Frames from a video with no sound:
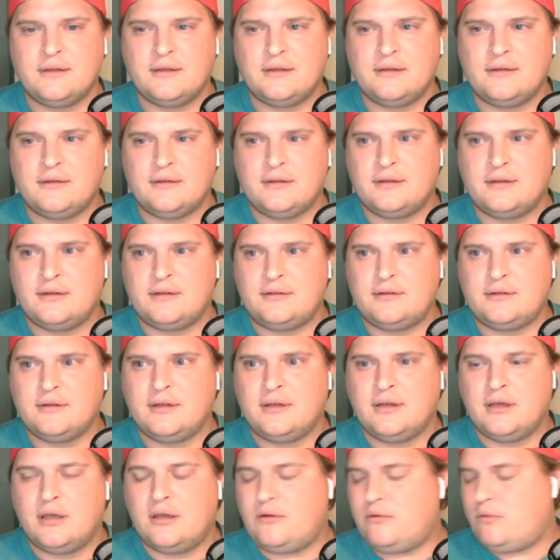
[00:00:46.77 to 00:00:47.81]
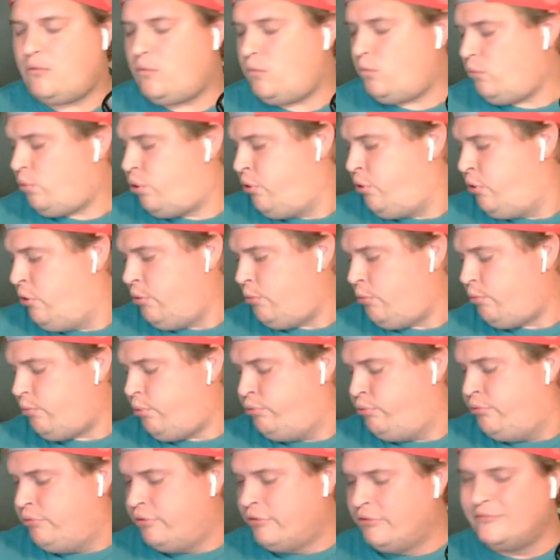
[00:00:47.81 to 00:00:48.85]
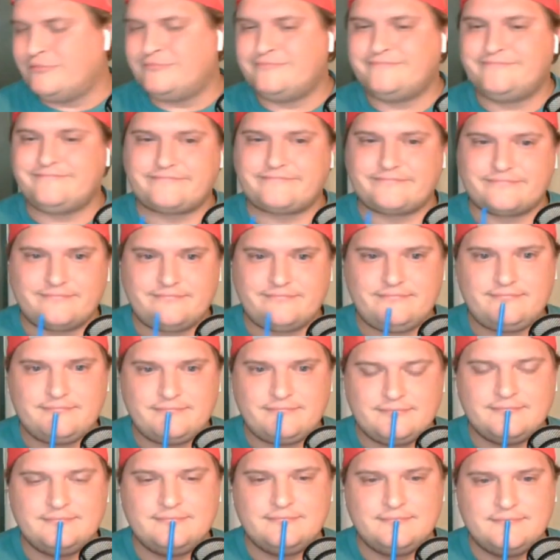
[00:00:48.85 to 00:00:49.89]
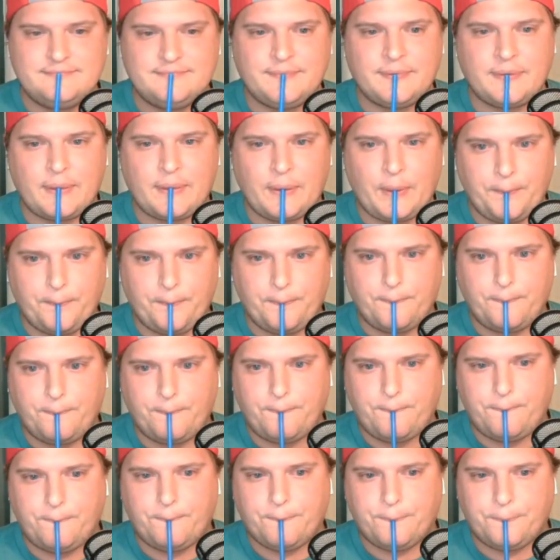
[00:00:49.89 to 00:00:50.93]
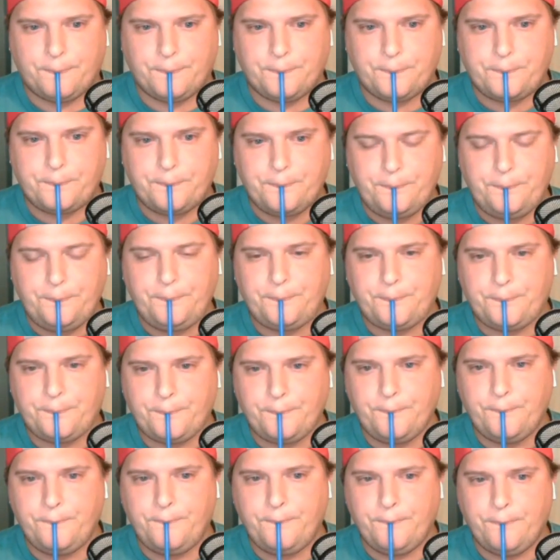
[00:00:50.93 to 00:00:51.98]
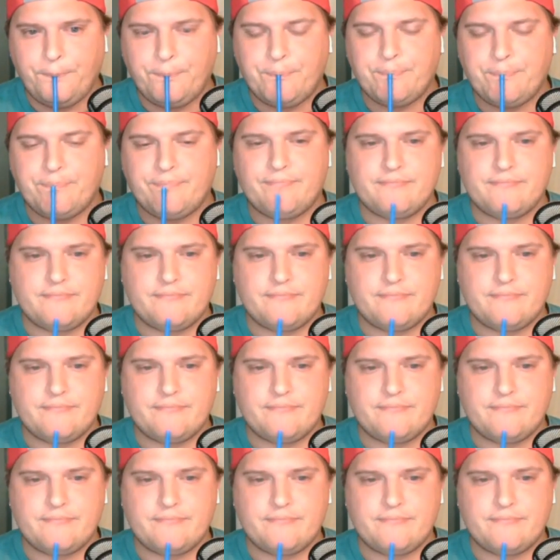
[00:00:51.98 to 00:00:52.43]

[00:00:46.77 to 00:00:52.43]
No words are spoken by the person on screen.